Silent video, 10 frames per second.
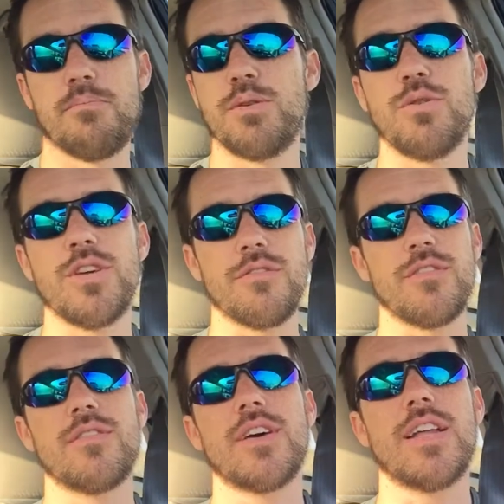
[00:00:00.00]
beauty of
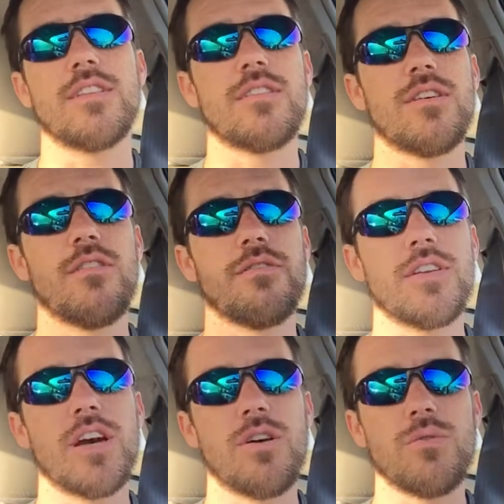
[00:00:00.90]
the site itself and
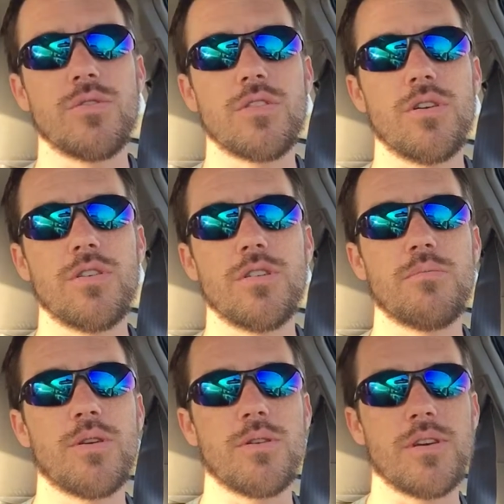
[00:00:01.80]
how it was coded and
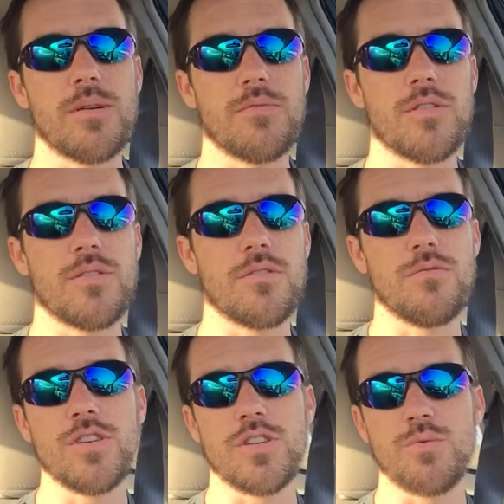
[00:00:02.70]
programmed and the
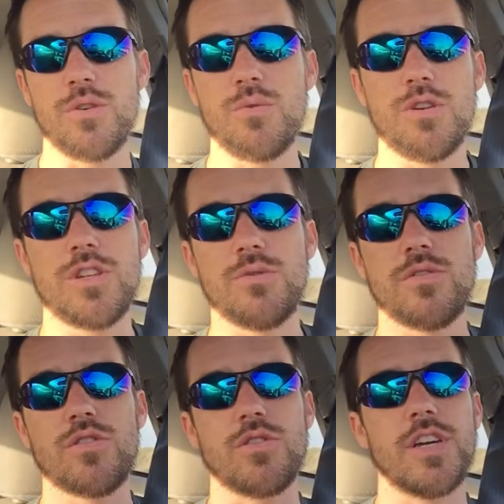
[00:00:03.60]
vision with which it was
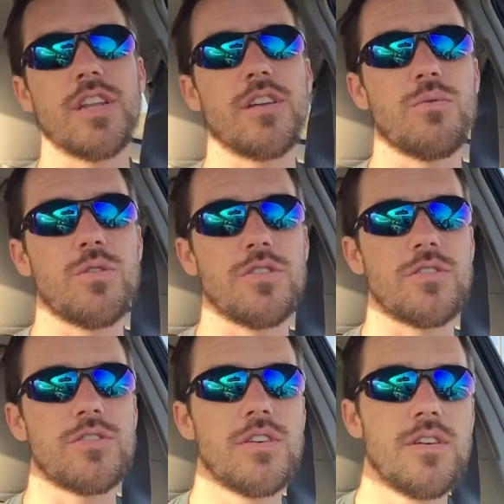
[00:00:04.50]
created
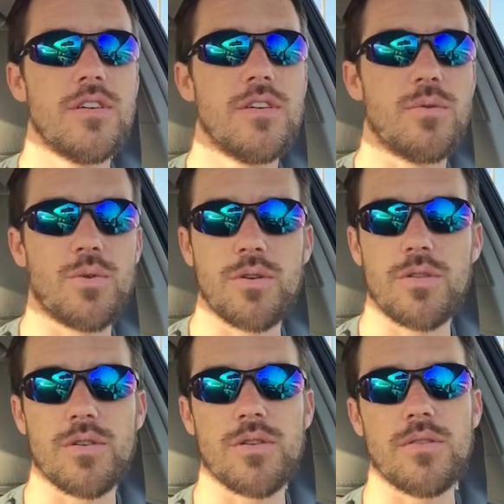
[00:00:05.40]
were
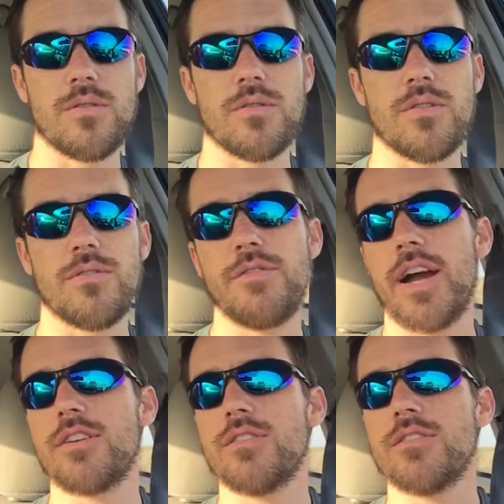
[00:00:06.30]
the
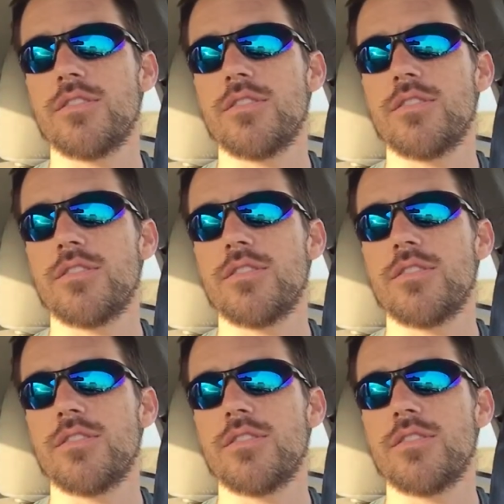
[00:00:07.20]
factors